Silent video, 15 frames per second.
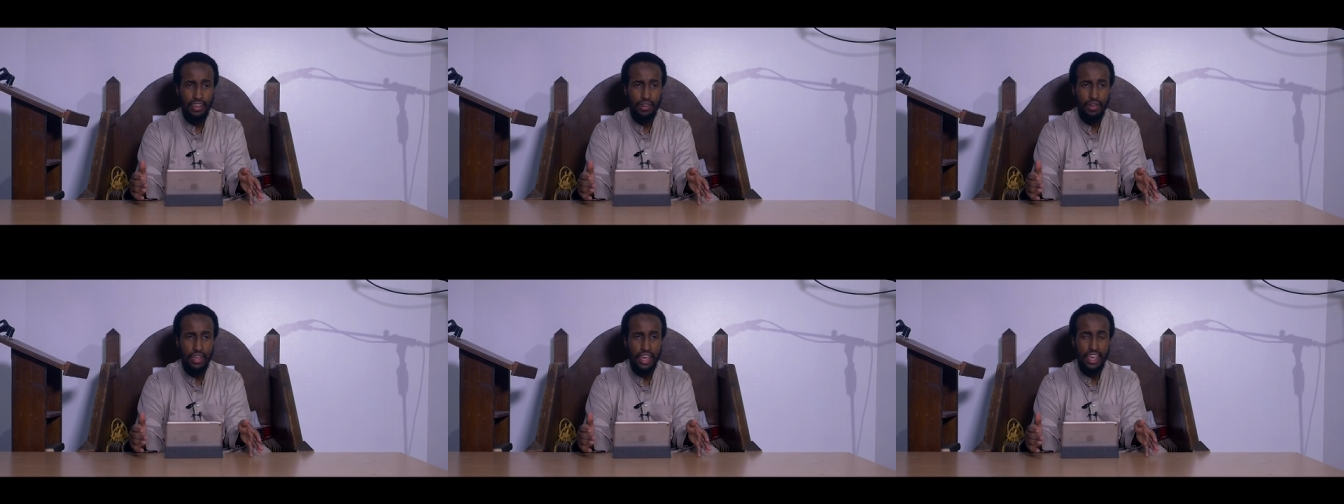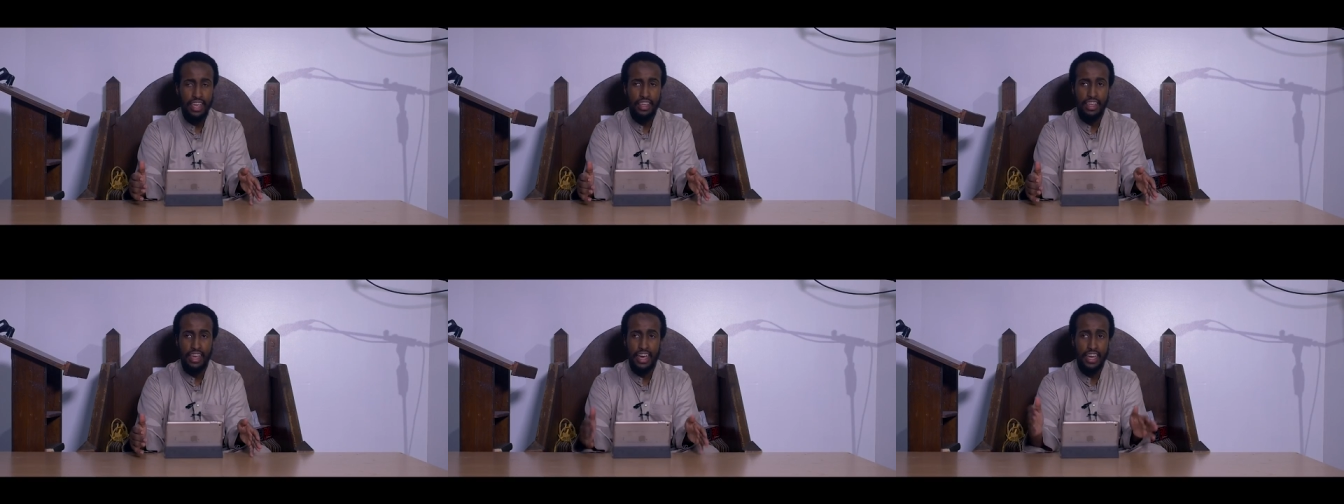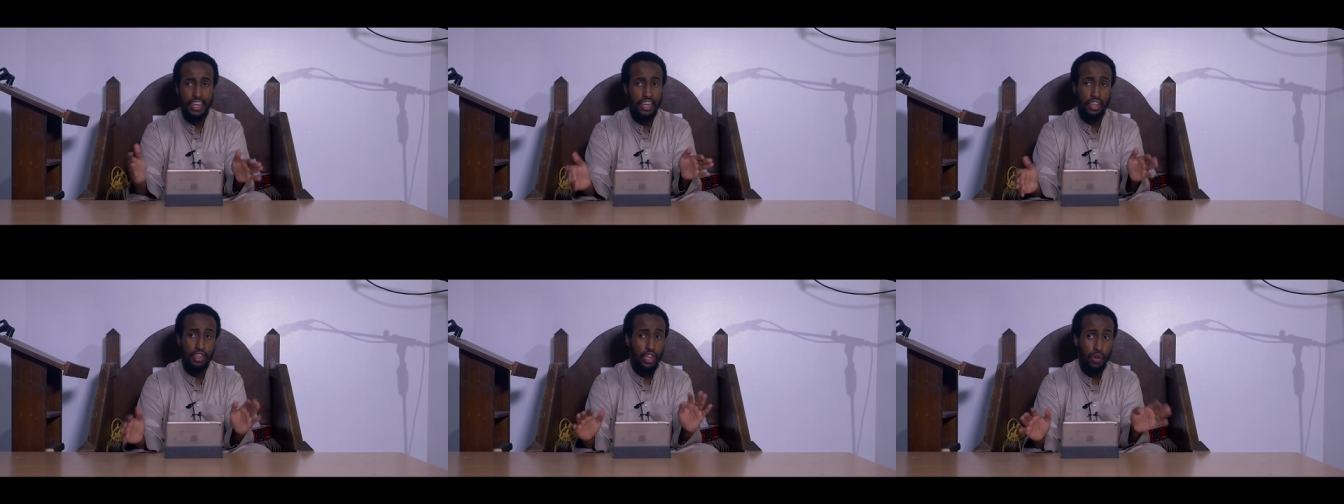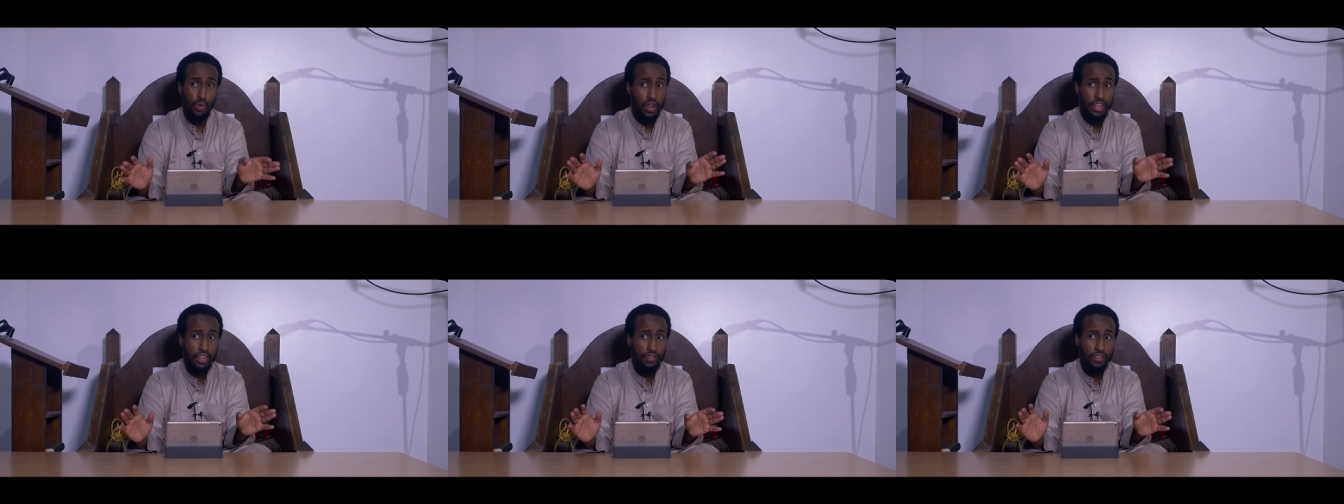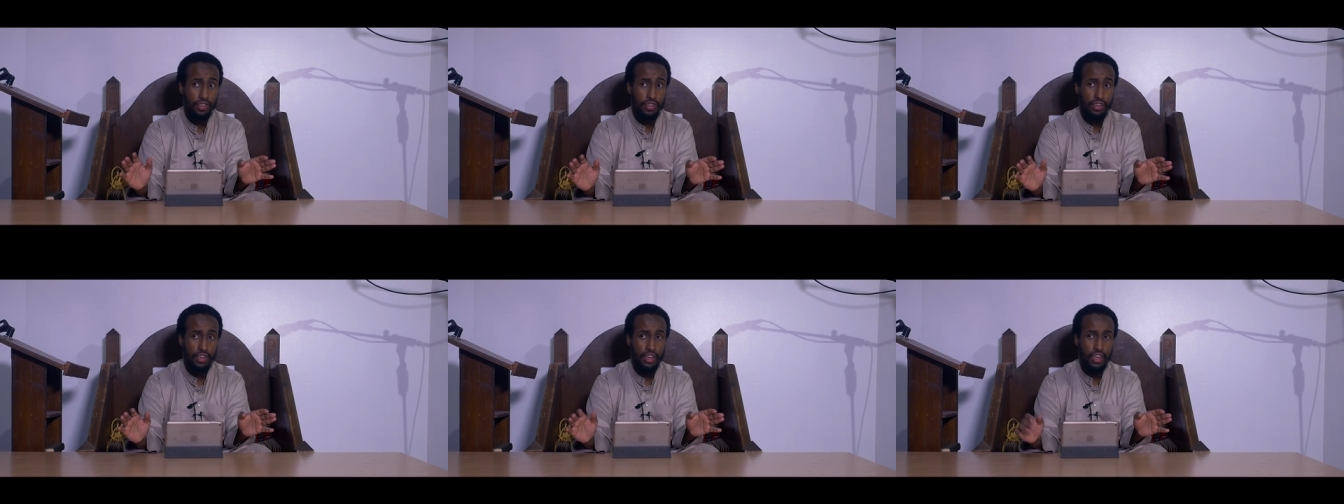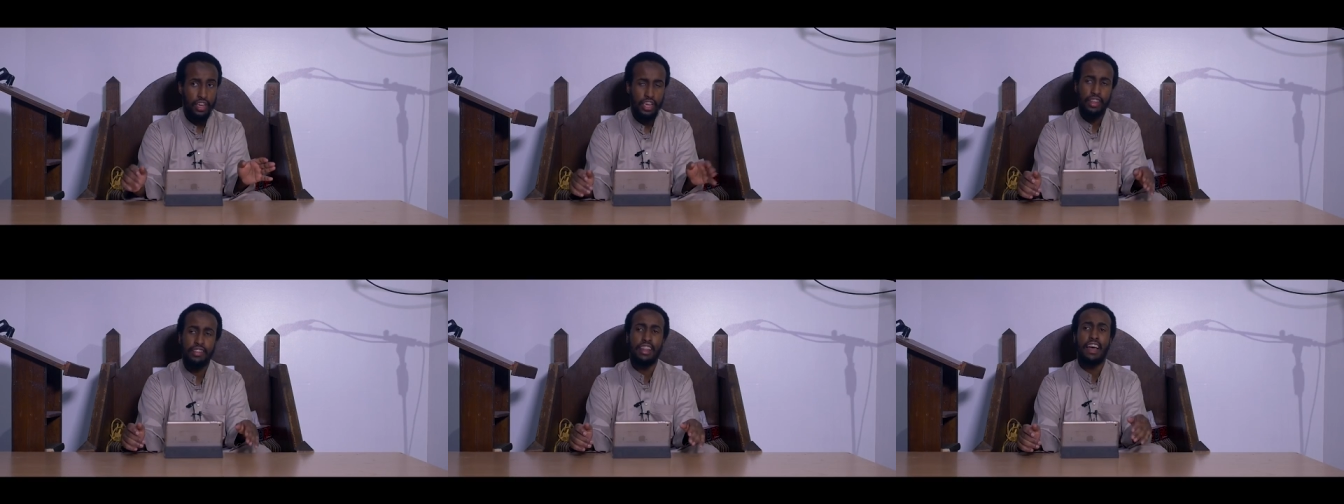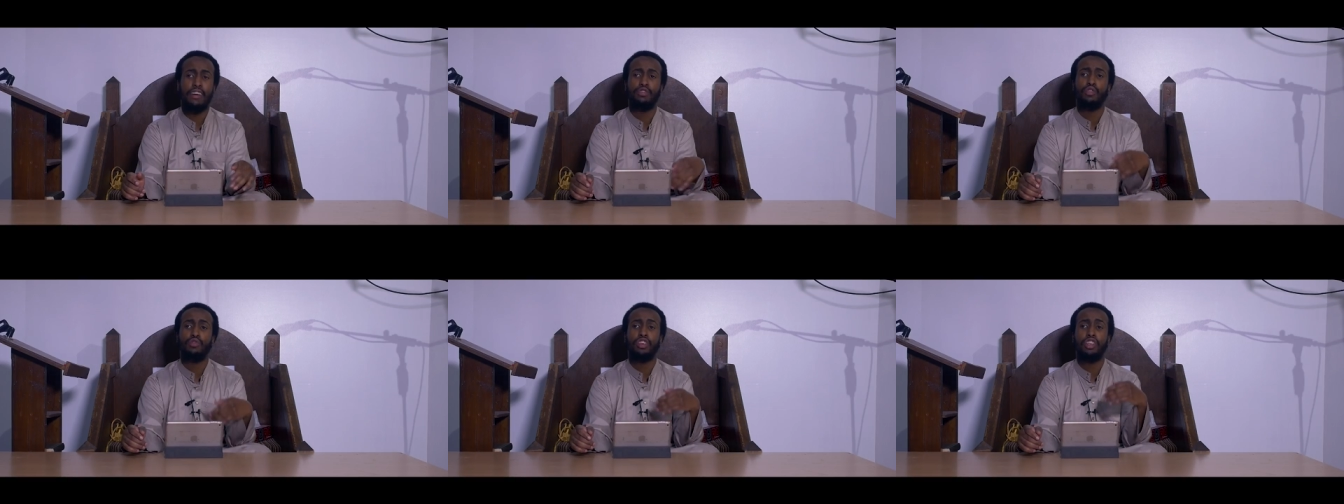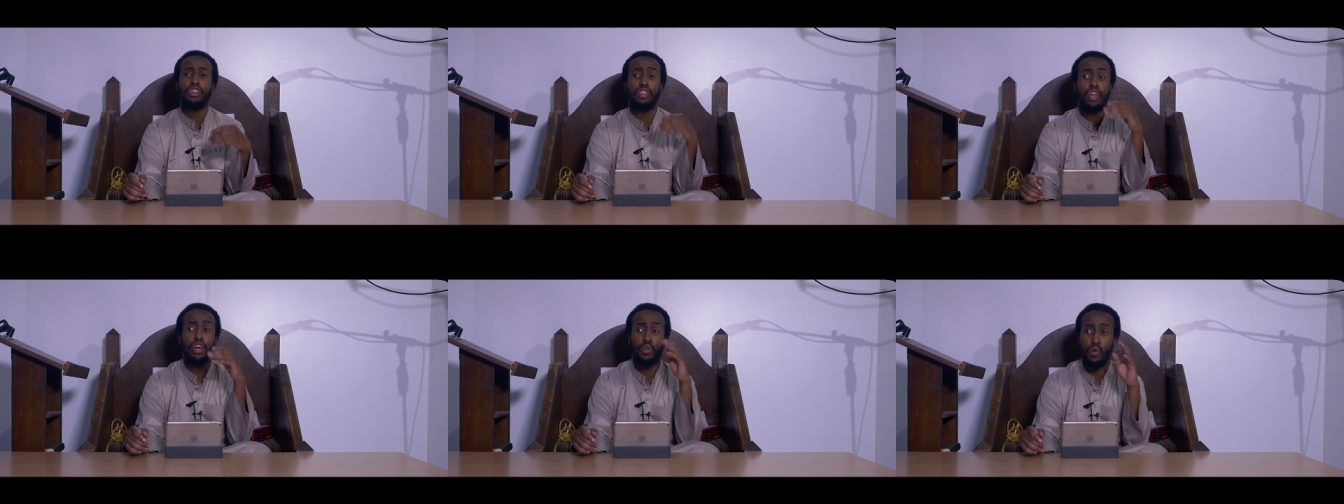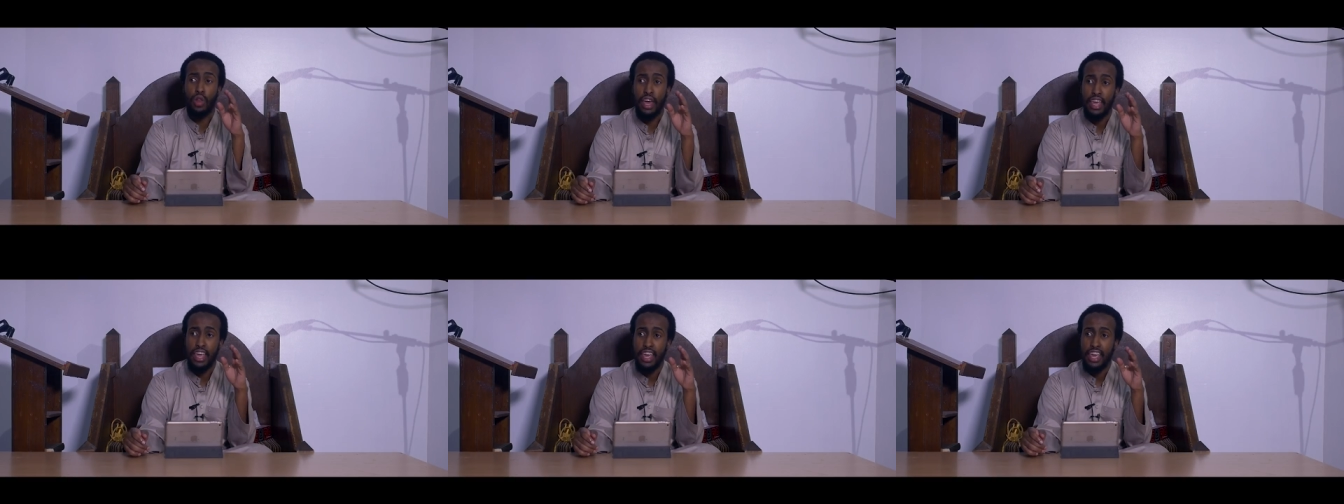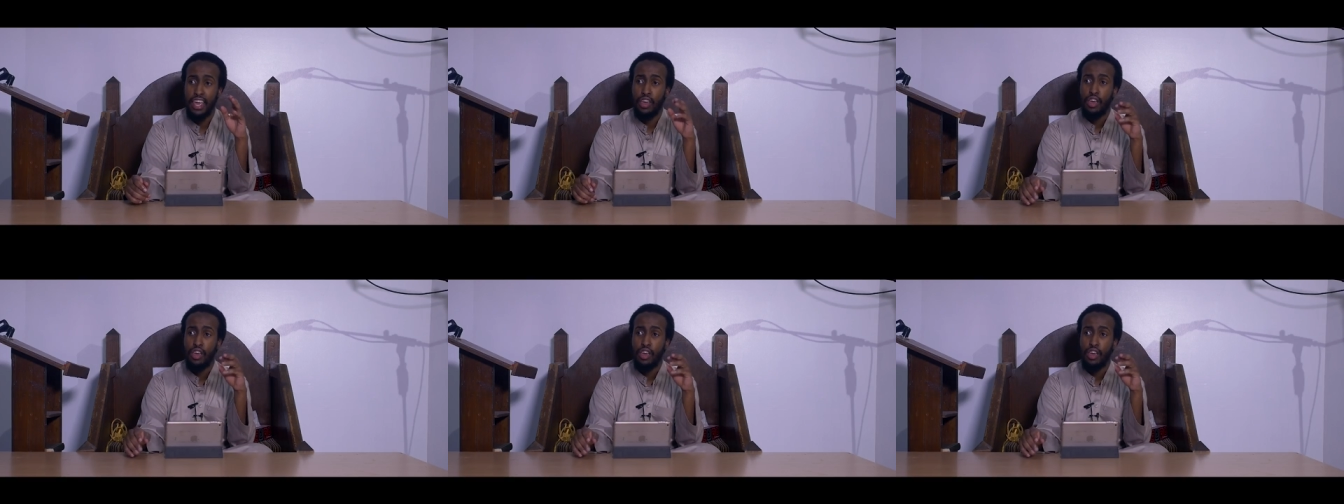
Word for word: Okay? Hajah and darura are different. It doesn't have to reach darura.